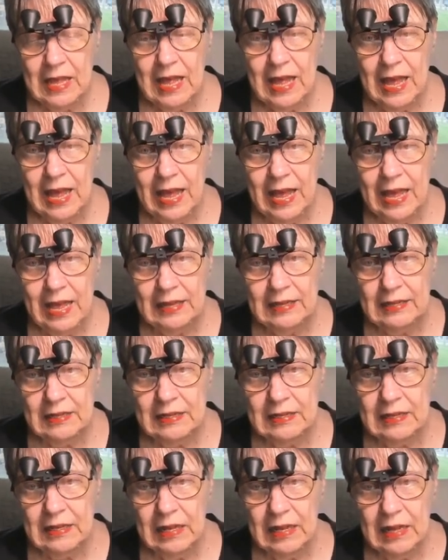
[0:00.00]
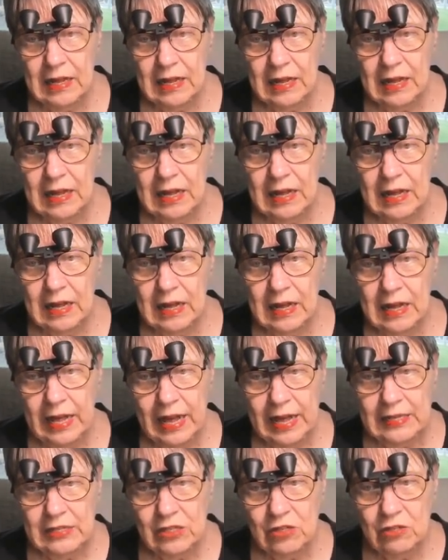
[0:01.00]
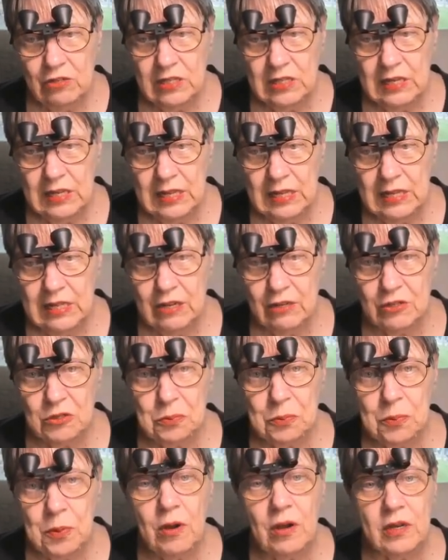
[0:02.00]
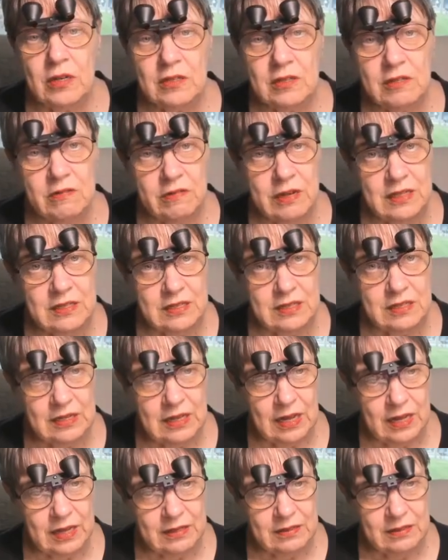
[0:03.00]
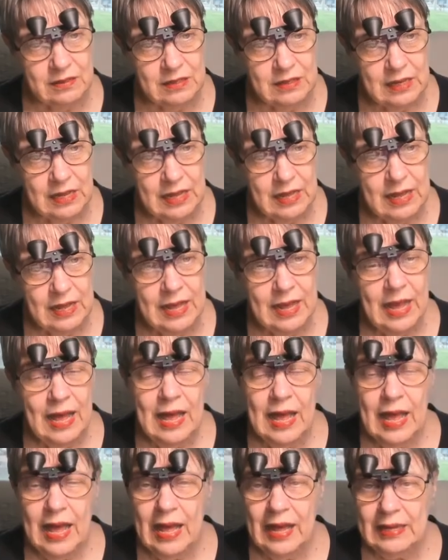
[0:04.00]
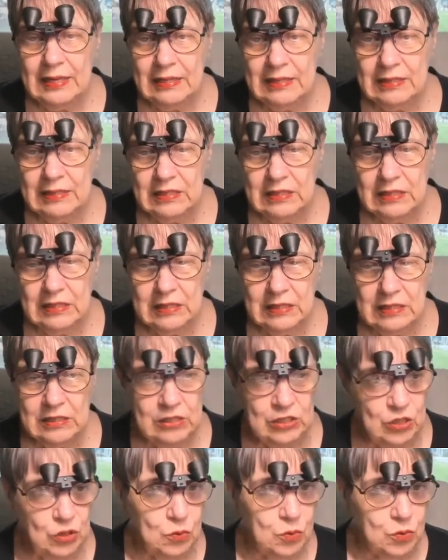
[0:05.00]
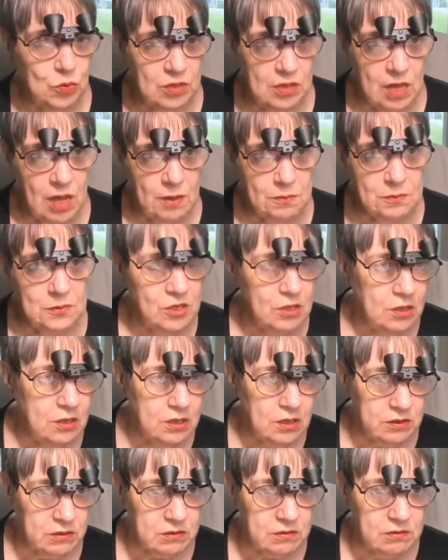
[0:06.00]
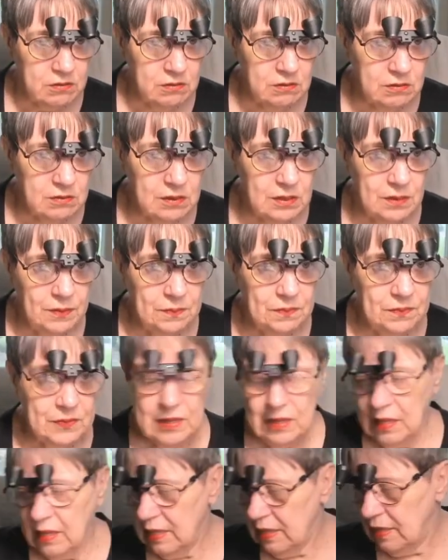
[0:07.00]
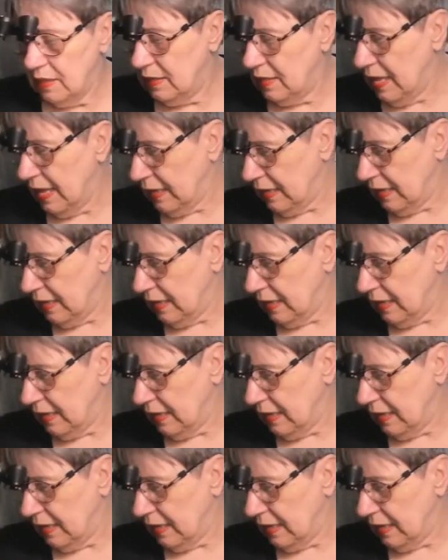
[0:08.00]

And as you see, there's part threads again. And you will come to learn that